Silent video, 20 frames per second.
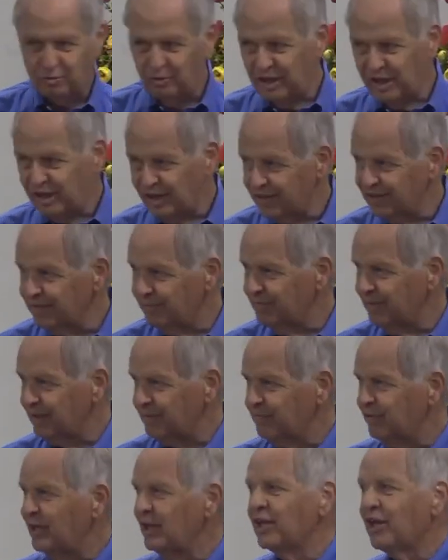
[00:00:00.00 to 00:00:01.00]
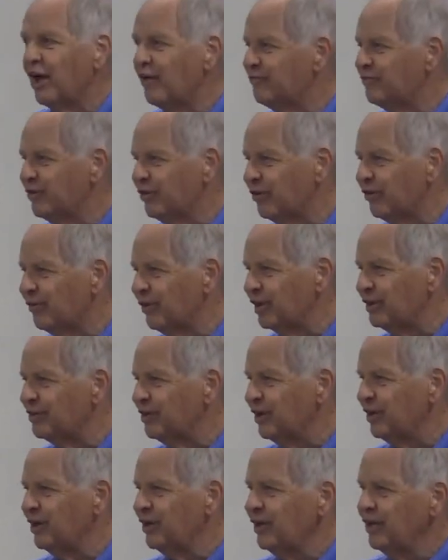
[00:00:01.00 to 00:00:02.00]
We didn't, but we loved her,
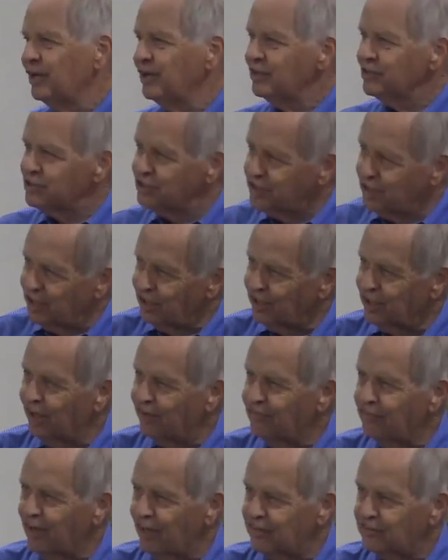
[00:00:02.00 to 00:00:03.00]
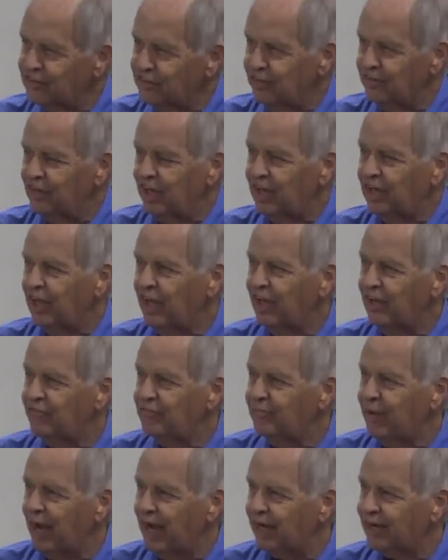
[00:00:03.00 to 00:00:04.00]
and she loved us, and they
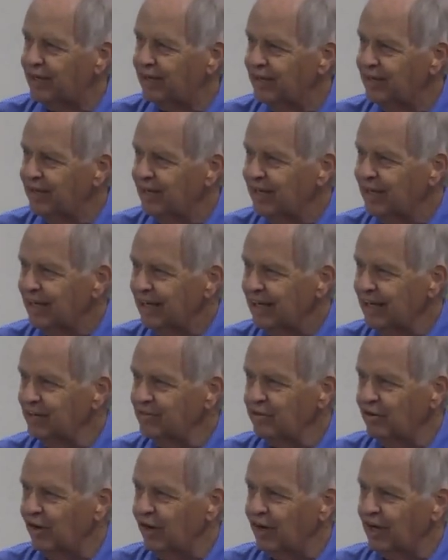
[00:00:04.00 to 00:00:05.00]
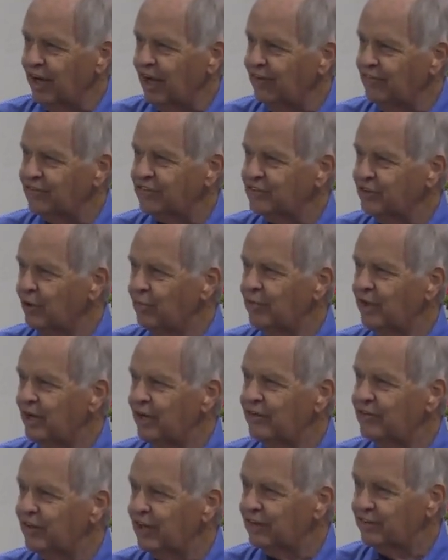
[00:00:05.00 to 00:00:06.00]
gave back into our life so
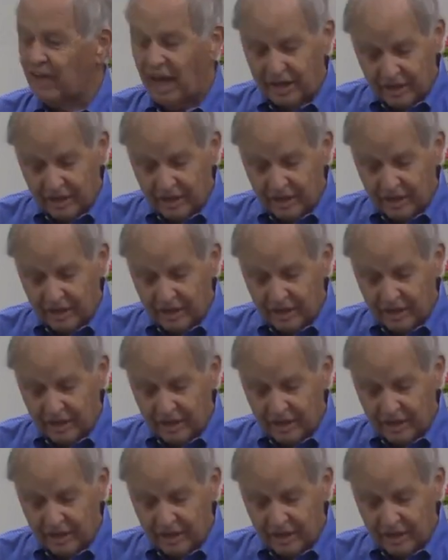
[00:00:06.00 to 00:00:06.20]
many things.